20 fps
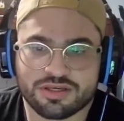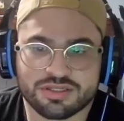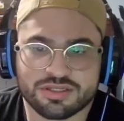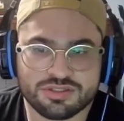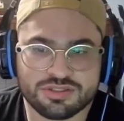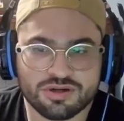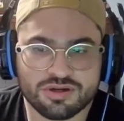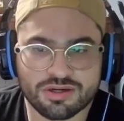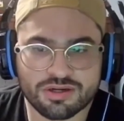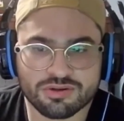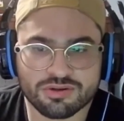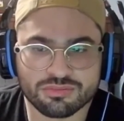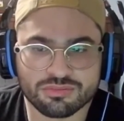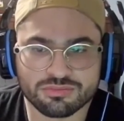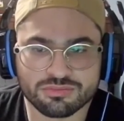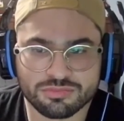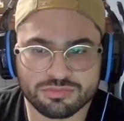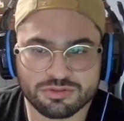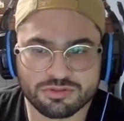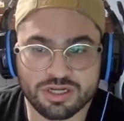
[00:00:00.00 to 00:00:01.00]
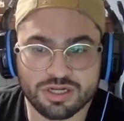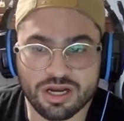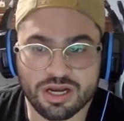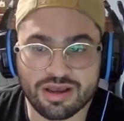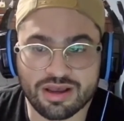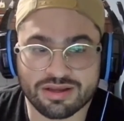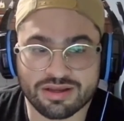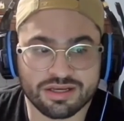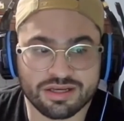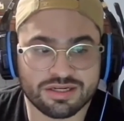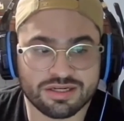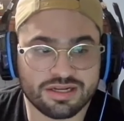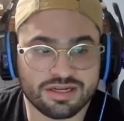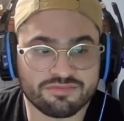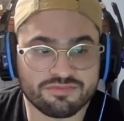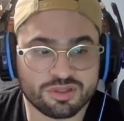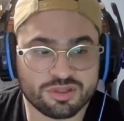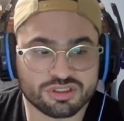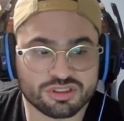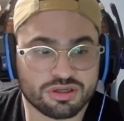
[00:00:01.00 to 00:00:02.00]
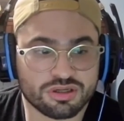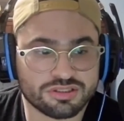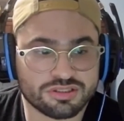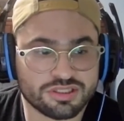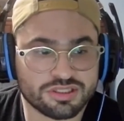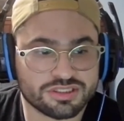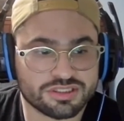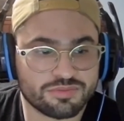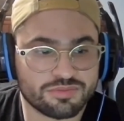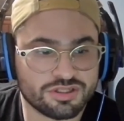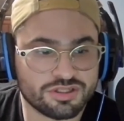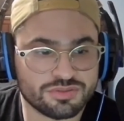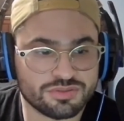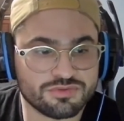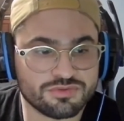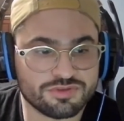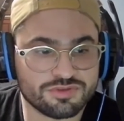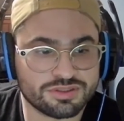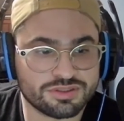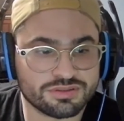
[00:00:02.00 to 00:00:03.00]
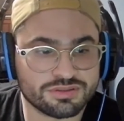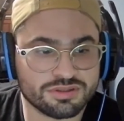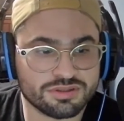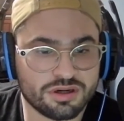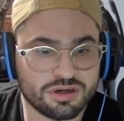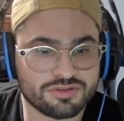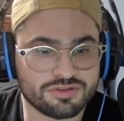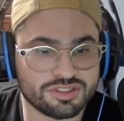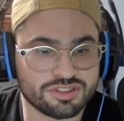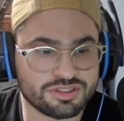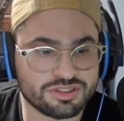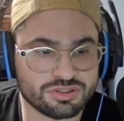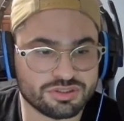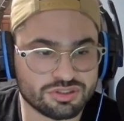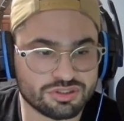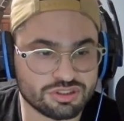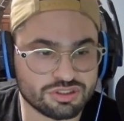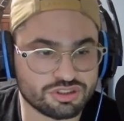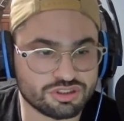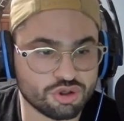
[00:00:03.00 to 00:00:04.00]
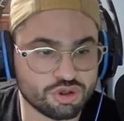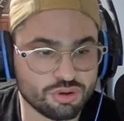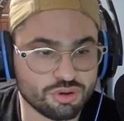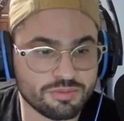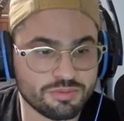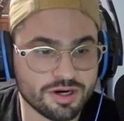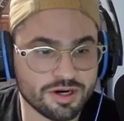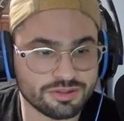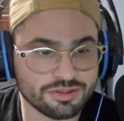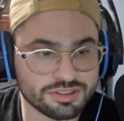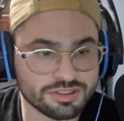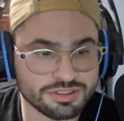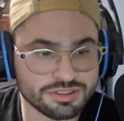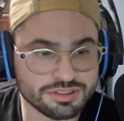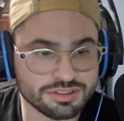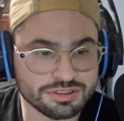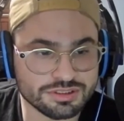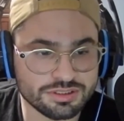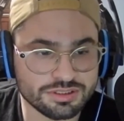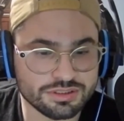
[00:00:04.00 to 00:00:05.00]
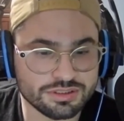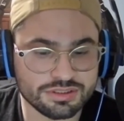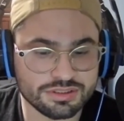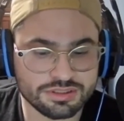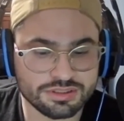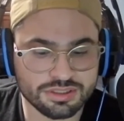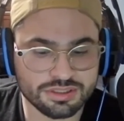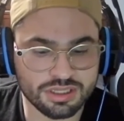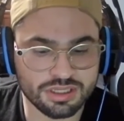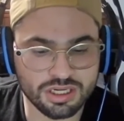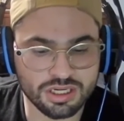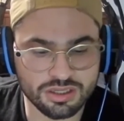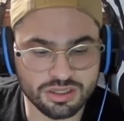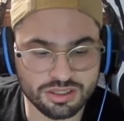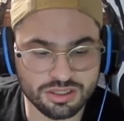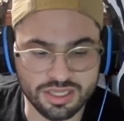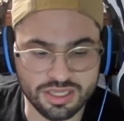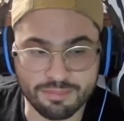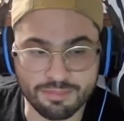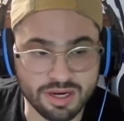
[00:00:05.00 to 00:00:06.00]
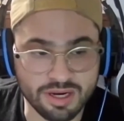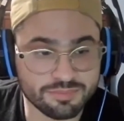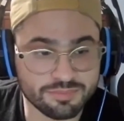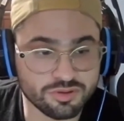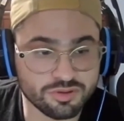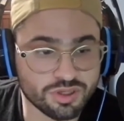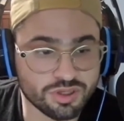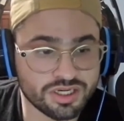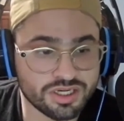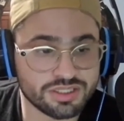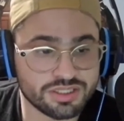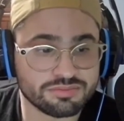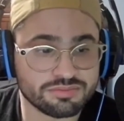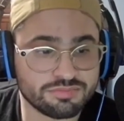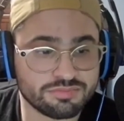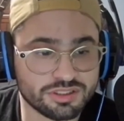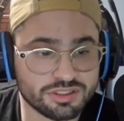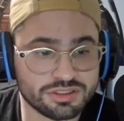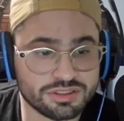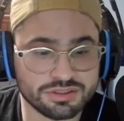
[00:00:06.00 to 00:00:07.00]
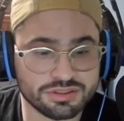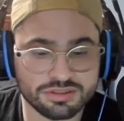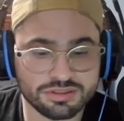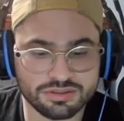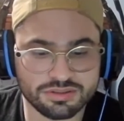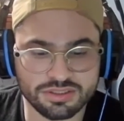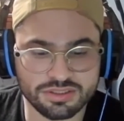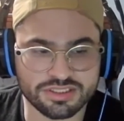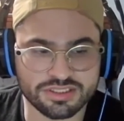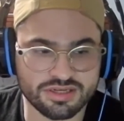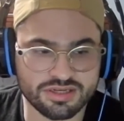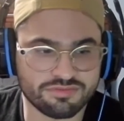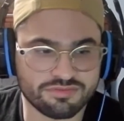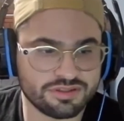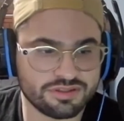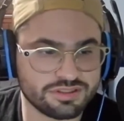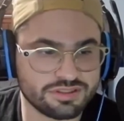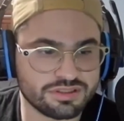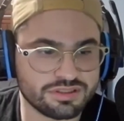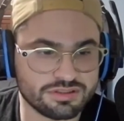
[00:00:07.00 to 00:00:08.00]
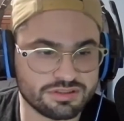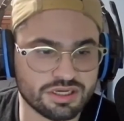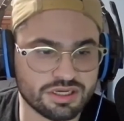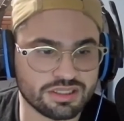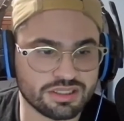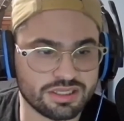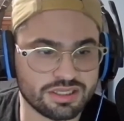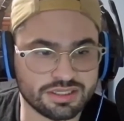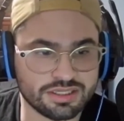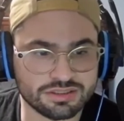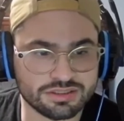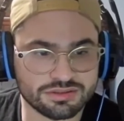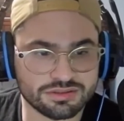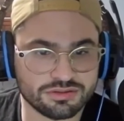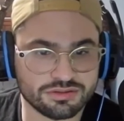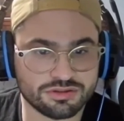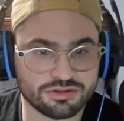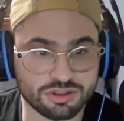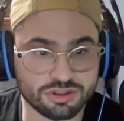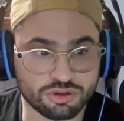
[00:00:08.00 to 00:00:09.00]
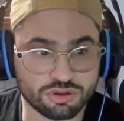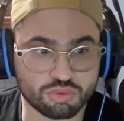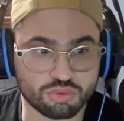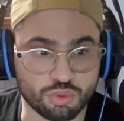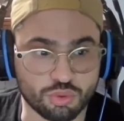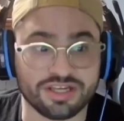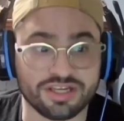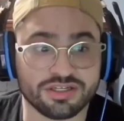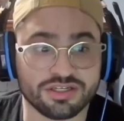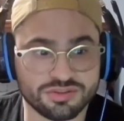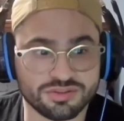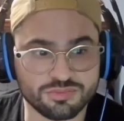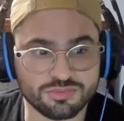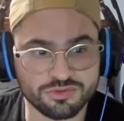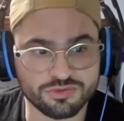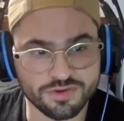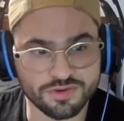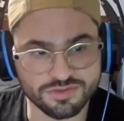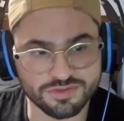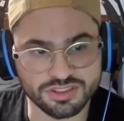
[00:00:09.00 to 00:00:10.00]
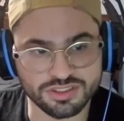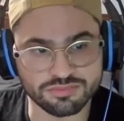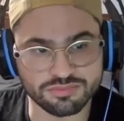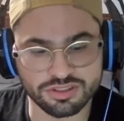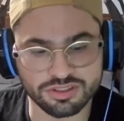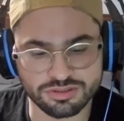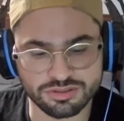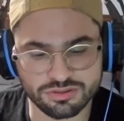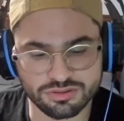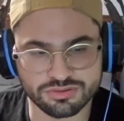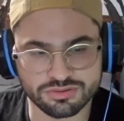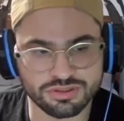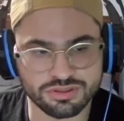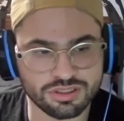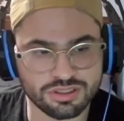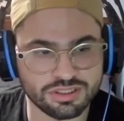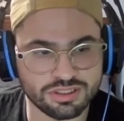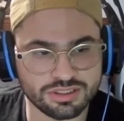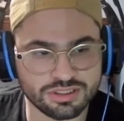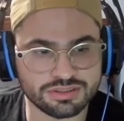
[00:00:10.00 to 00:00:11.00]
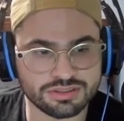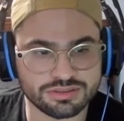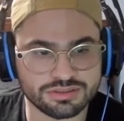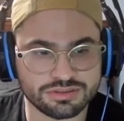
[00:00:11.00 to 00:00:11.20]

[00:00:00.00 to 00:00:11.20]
I don't I didn't have much context about this movie. Obviously, because there's a show about this. That might be why. But yeah, it's definitely not like the greatest movie I've seen. But it's also not like